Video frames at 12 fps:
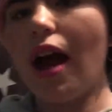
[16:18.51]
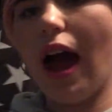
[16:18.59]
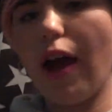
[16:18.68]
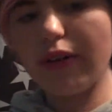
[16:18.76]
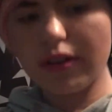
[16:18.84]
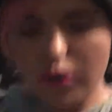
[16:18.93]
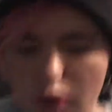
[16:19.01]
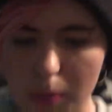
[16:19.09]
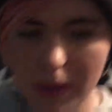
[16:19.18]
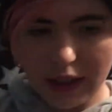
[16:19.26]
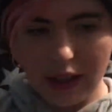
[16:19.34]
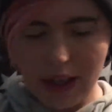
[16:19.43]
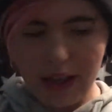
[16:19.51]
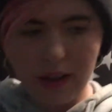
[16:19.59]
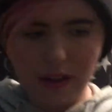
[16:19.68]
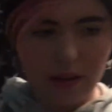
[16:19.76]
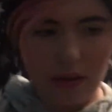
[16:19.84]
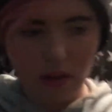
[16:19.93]
How did nobody
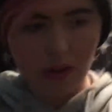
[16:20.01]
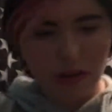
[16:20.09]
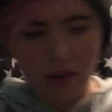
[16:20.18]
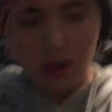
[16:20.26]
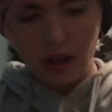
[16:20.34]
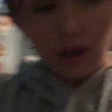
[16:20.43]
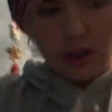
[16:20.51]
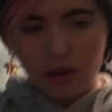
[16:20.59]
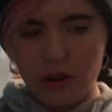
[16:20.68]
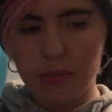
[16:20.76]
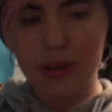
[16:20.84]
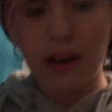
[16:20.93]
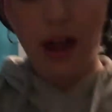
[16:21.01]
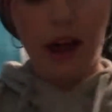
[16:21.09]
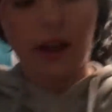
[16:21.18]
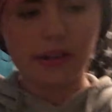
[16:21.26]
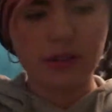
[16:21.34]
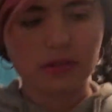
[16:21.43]
hear somebody,
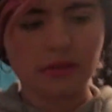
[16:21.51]
like,